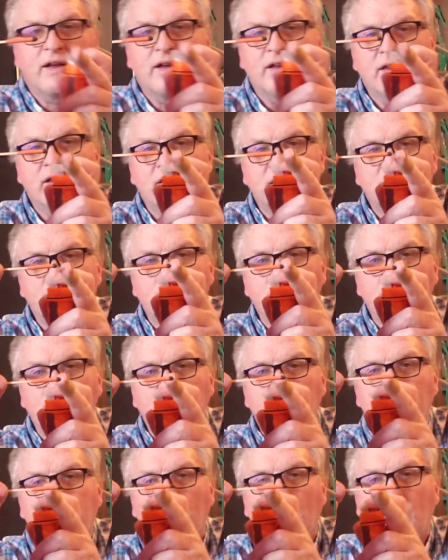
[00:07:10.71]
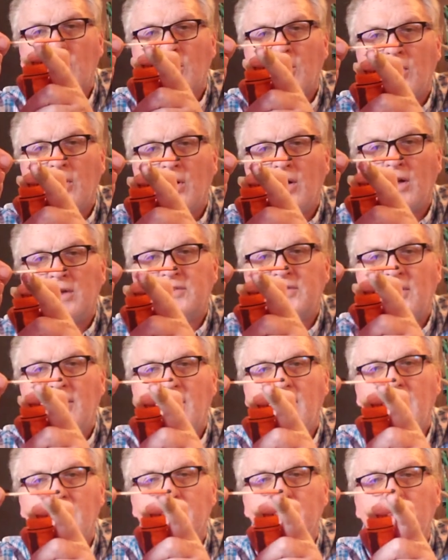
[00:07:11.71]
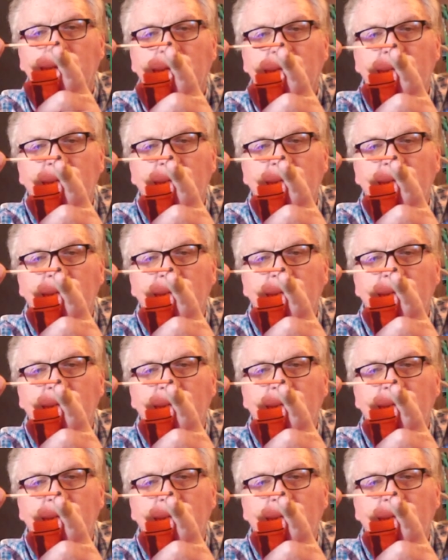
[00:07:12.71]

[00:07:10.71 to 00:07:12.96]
You know, they burn for a long time.